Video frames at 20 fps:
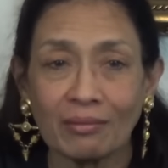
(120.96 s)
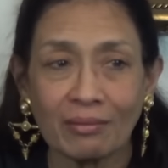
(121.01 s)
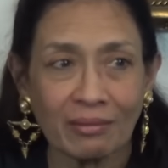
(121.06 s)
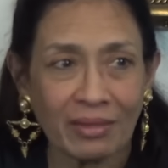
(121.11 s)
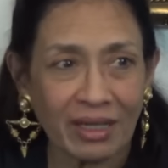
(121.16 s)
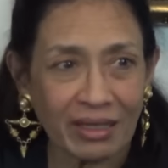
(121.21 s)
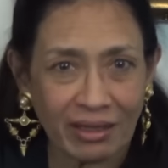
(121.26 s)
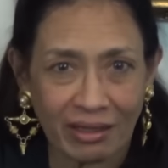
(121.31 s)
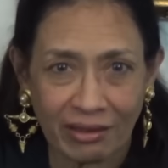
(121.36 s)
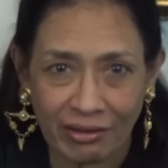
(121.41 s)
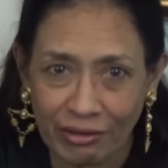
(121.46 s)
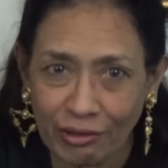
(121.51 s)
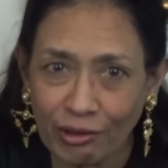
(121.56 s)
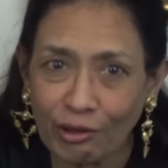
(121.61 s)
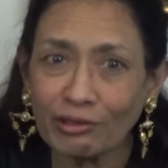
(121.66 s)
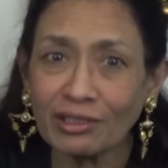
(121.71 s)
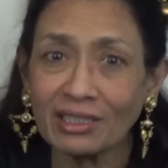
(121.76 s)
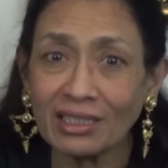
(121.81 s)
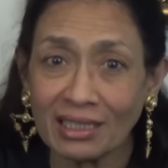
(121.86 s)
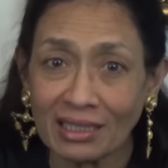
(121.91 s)
But the
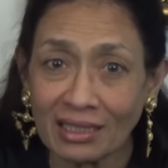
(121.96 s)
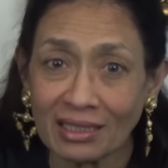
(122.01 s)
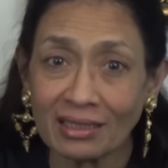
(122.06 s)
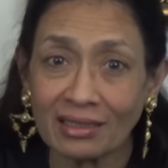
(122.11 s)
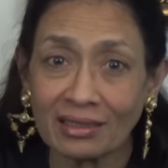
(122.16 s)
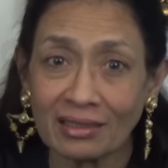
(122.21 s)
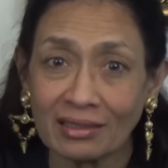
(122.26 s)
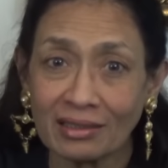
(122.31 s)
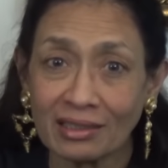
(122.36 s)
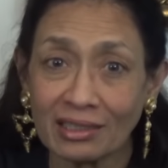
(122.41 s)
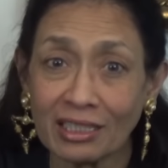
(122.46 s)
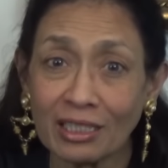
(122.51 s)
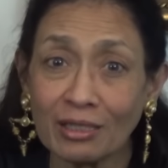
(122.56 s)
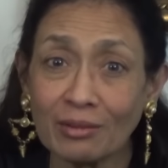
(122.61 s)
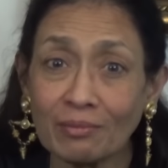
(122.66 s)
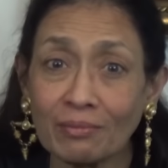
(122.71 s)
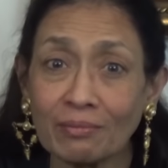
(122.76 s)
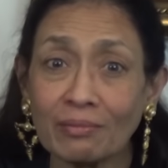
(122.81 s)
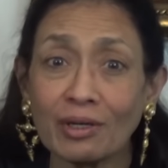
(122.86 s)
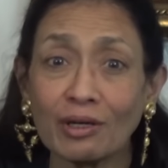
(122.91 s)
authorities
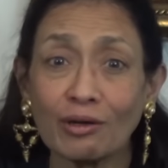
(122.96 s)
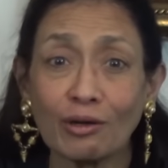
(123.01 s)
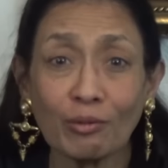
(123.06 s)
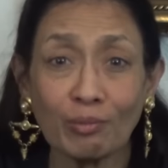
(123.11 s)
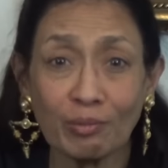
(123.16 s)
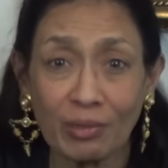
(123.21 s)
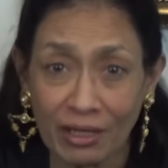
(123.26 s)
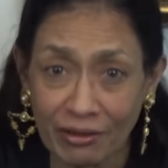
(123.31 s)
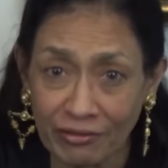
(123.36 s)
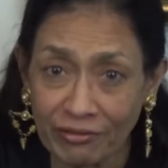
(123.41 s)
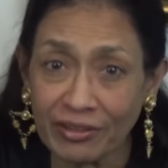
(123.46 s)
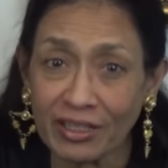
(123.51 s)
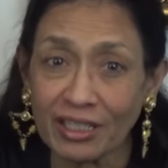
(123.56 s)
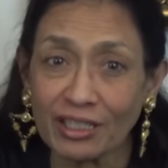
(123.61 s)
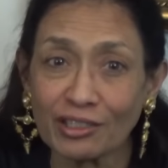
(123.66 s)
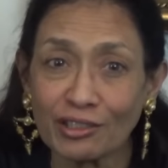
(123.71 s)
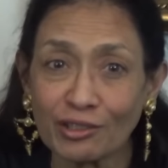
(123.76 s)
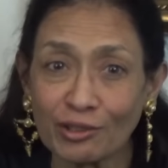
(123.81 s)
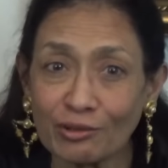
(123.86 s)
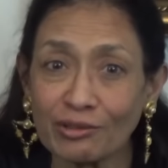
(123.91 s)
seem
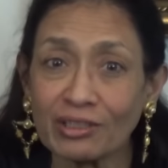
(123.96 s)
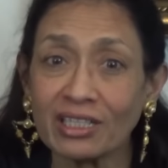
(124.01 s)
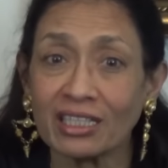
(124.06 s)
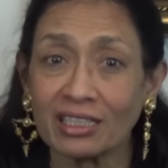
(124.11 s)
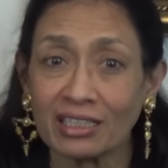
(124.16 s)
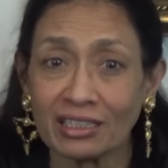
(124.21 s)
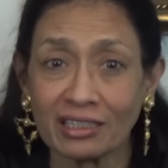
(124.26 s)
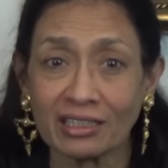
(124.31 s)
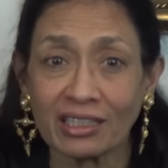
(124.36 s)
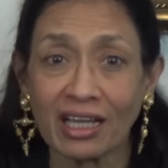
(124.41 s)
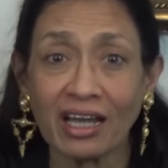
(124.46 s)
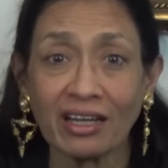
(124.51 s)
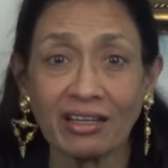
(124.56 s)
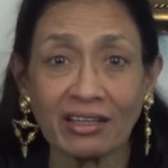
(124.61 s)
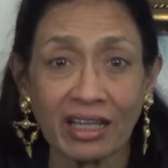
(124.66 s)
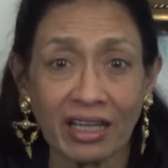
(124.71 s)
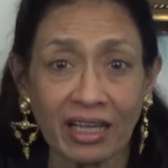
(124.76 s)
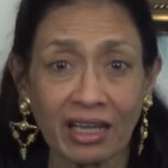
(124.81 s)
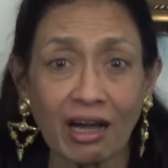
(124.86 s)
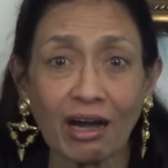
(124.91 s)
oblivious to this, and
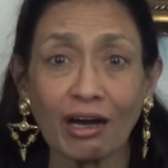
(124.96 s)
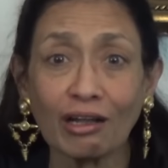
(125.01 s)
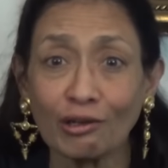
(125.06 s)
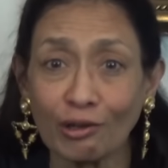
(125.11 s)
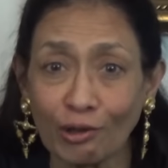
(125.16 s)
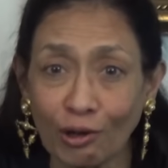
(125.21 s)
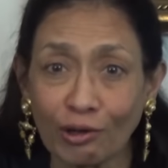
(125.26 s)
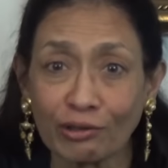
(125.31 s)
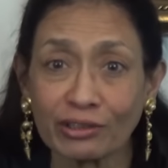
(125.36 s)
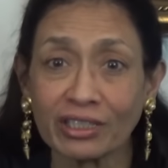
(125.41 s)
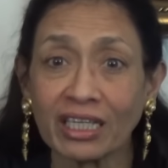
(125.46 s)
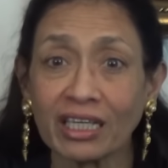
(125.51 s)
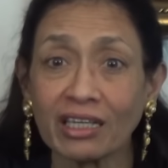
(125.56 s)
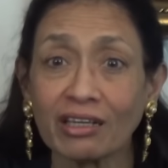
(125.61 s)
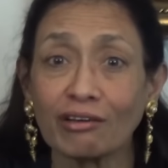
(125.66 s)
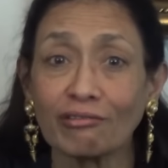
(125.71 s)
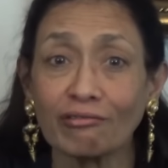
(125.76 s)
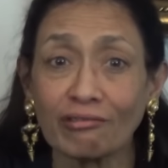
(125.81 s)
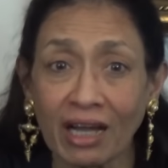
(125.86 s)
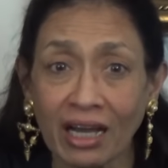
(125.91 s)
they are locked in
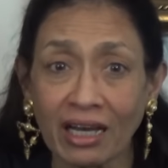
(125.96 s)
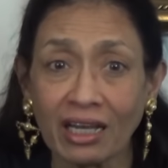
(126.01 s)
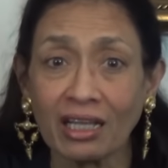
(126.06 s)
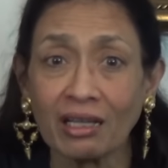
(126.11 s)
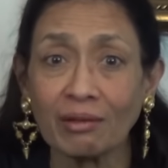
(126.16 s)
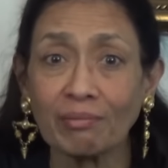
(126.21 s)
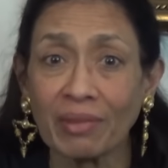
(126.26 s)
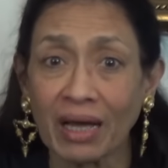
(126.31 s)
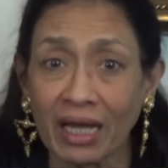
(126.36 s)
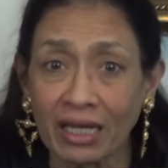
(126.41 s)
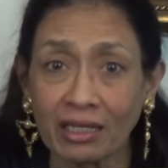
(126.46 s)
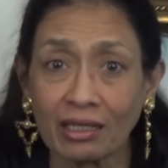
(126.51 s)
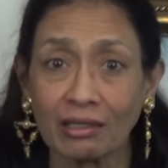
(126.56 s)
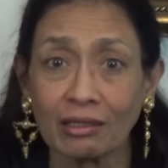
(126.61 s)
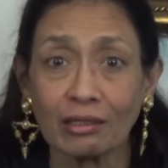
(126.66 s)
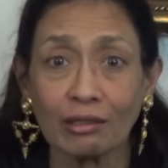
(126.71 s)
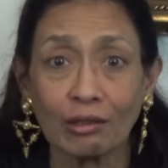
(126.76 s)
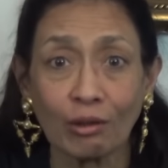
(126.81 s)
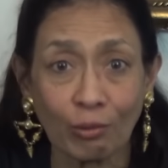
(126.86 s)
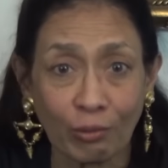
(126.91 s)
a running
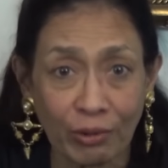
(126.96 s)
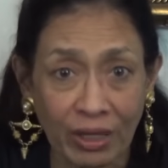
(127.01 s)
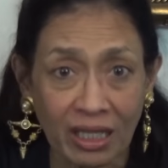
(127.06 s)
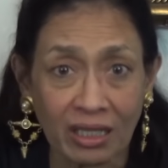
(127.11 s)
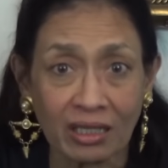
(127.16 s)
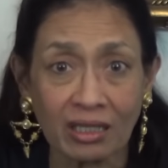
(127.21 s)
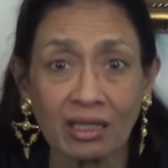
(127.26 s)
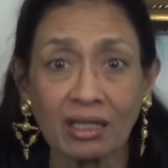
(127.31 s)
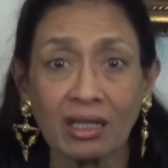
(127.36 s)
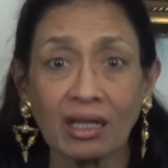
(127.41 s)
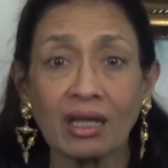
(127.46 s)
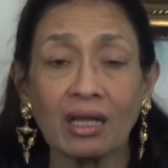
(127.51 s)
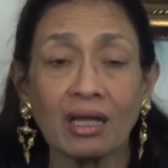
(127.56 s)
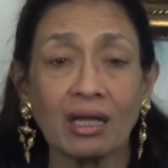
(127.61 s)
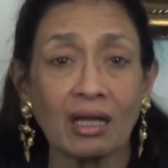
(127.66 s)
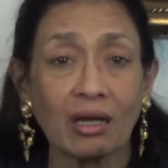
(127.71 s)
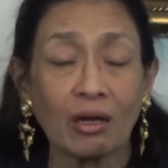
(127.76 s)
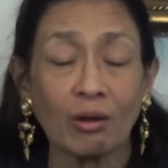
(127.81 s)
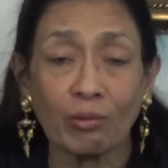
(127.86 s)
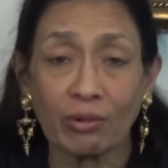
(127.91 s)
battle with
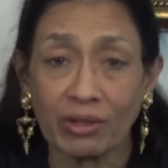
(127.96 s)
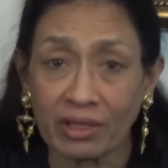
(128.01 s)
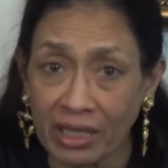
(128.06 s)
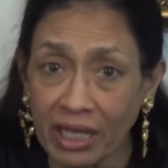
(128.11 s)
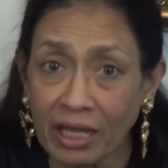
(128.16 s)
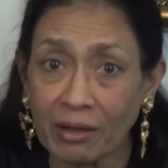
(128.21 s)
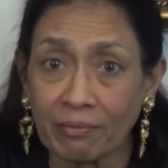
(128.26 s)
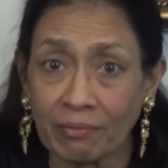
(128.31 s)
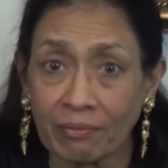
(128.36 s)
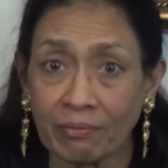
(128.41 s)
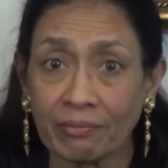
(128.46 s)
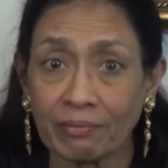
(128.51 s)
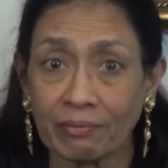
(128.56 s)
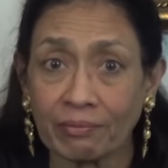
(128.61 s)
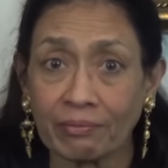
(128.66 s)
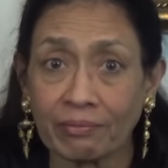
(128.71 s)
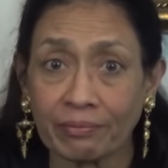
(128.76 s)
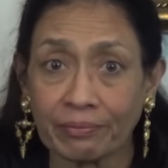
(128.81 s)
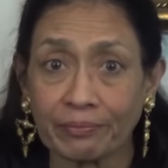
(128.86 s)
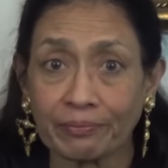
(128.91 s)
the
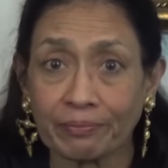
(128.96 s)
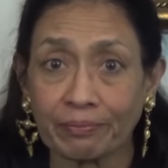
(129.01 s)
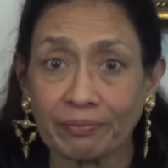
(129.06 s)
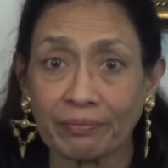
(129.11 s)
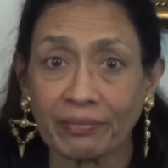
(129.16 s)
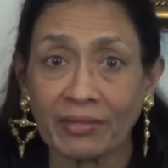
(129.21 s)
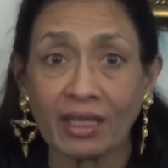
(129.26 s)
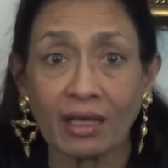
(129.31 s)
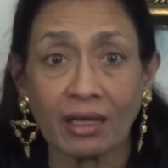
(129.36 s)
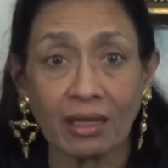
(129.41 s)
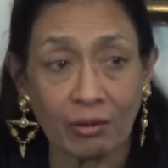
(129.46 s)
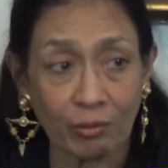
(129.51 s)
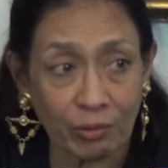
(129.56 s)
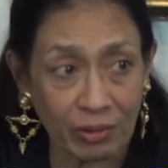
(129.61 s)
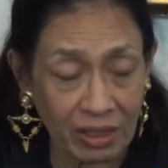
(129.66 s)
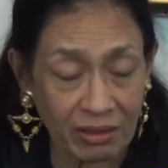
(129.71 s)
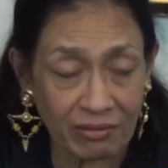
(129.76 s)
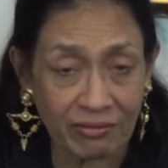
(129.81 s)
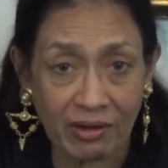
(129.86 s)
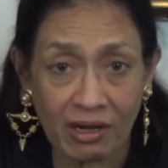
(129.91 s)

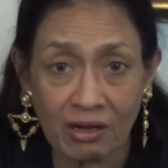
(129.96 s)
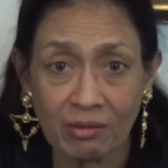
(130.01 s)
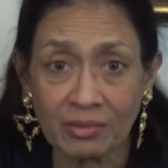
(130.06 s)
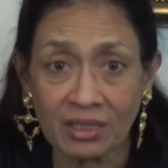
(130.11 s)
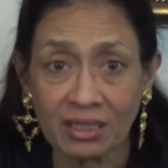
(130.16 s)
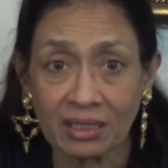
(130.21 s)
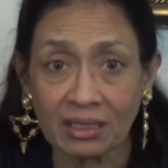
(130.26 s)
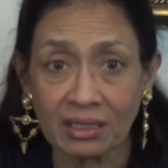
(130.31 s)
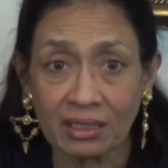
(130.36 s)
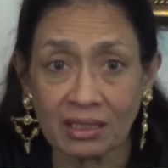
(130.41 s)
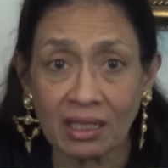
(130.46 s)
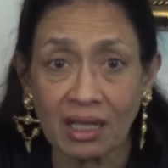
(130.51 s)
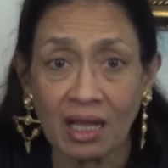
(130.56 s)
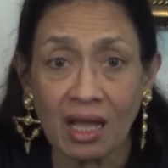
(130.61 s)
farmers.